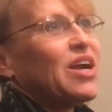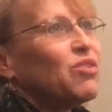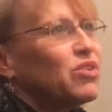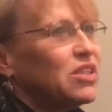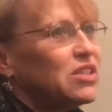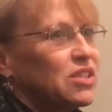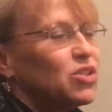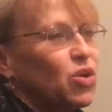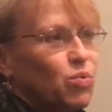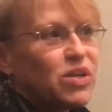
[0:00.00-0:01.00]
I really
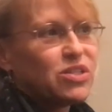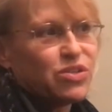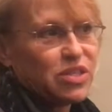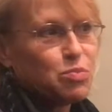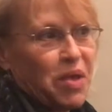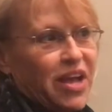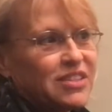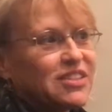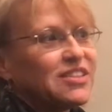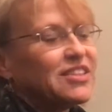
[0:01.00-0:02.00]
didn't know what to
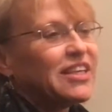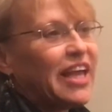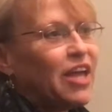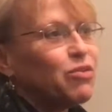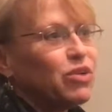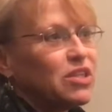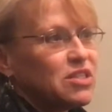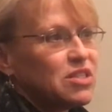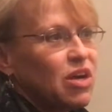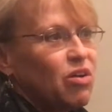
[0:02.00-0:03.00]
expect. The gathering
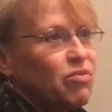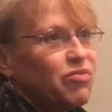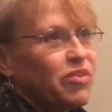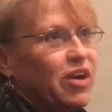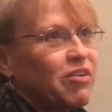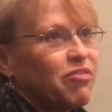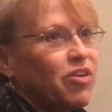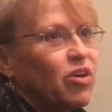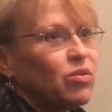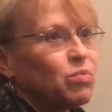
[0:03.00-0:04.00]
itself, I
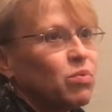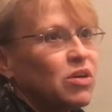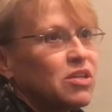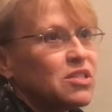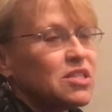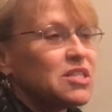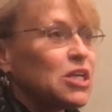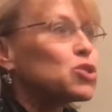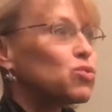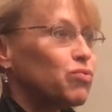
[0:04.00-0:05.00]
felt, was
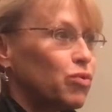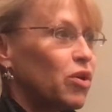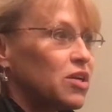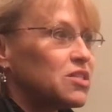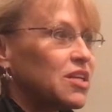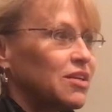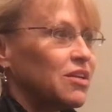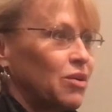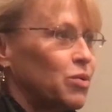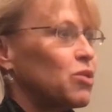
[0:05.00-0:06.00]
essential for us,
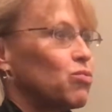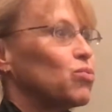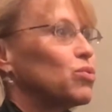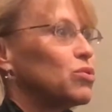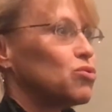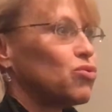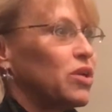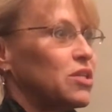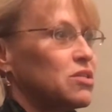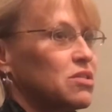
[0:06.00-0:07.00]
going through the
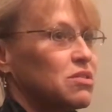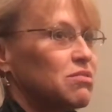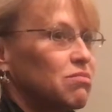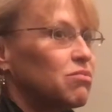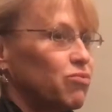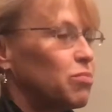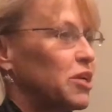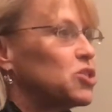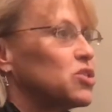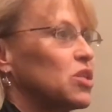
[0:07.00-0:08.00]

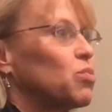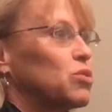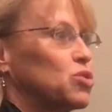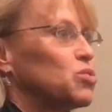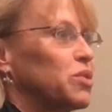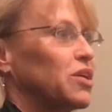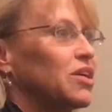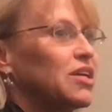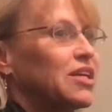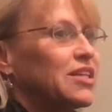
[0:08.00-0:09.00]
transformation that we're doing.
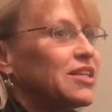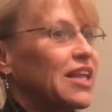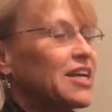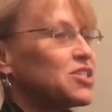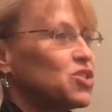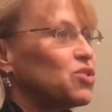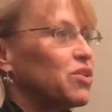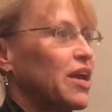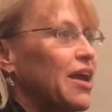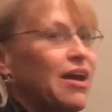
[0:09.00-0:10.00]
In the last year
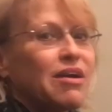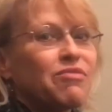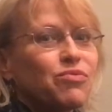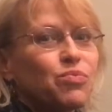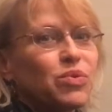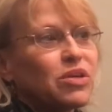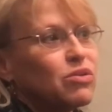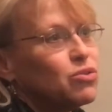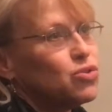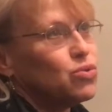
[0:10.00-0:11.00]
and a half,
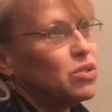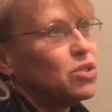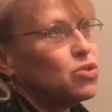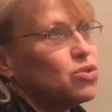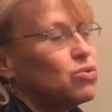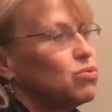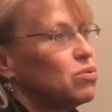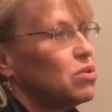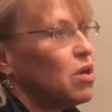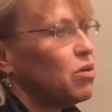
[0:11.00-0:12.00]
we're joining 2
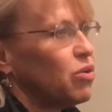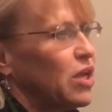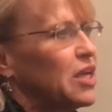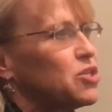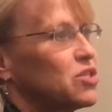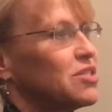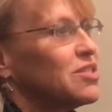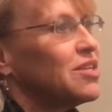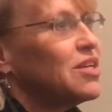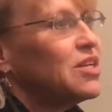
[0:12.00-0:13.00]

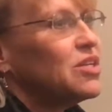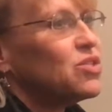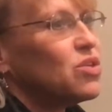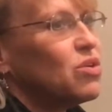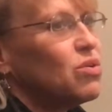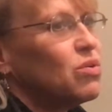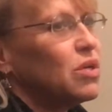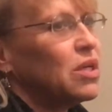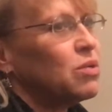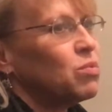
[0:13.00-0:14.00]
congregations, so
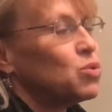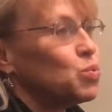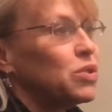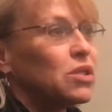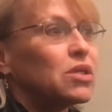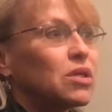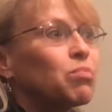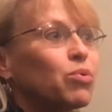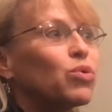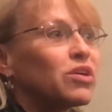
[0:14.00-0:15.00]
it was really
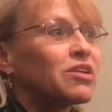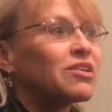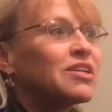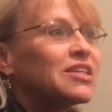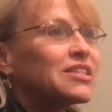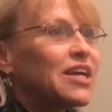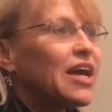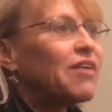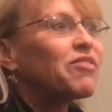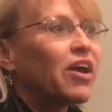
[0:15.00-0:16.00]
important to
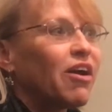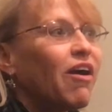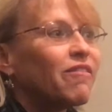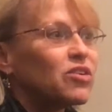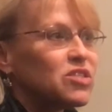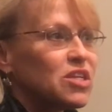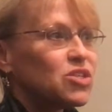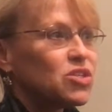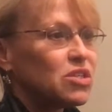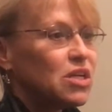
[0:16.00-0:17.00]
have that
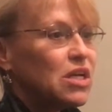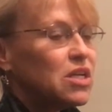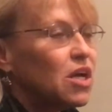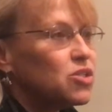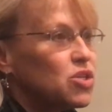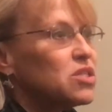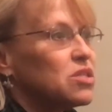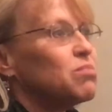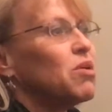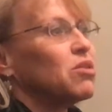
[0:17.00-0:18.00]
conversation, not
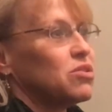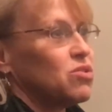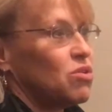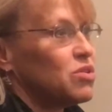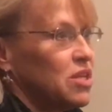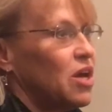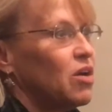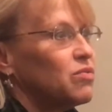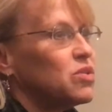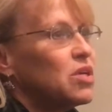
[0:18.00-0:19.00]
just amongst
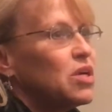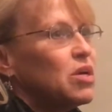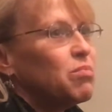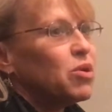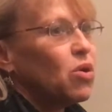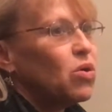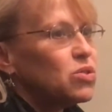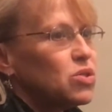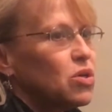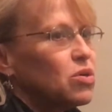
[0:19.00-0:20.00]
ourselves, but
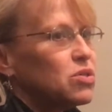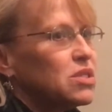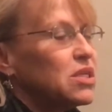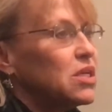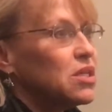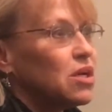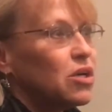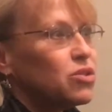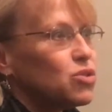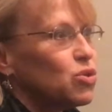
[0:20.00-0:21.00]
also seeing that
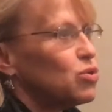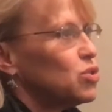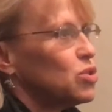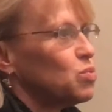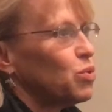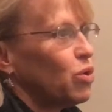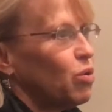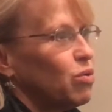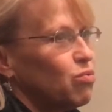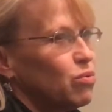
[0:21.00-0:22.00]
other churches were
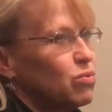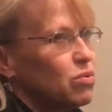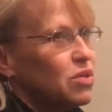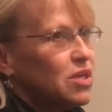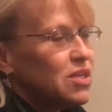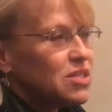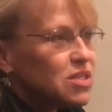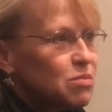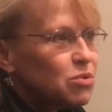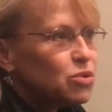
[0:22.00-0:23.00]
going through
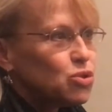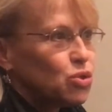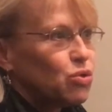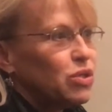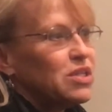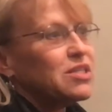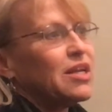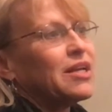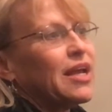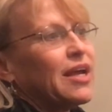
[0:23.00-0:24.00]
similar journeys
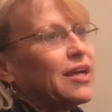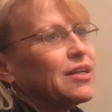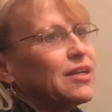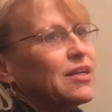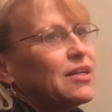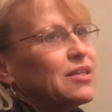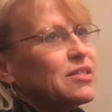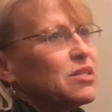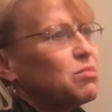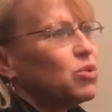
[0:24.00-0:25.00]
and had
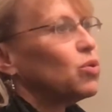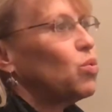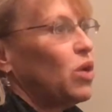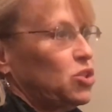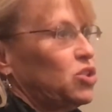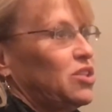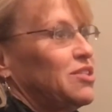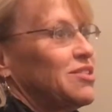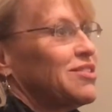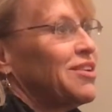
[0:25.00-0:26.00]
similar
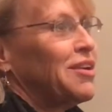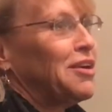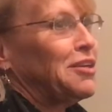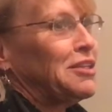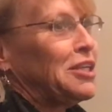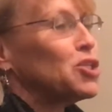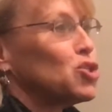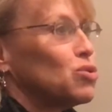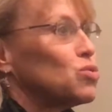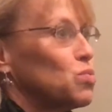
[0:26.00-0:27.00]
questions and
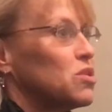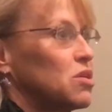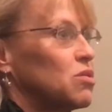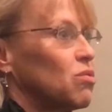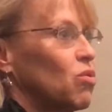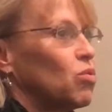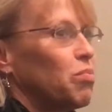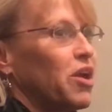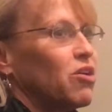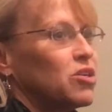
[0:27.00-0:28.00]
issues within their own
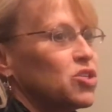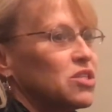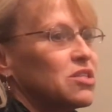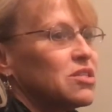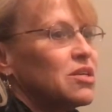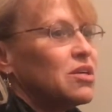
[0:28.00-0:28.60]
parishes.